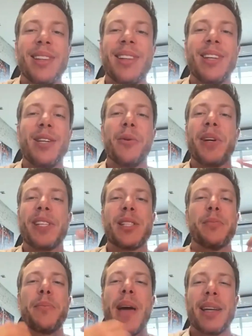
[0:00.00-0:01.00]
and then you
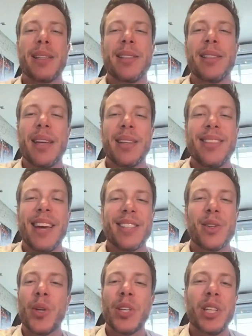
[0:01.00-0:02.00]
expect that
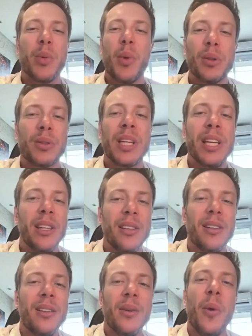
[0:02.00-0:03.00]
that cornea won't
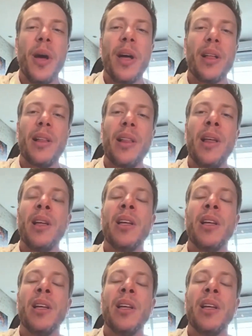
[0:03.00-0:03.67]
heal well.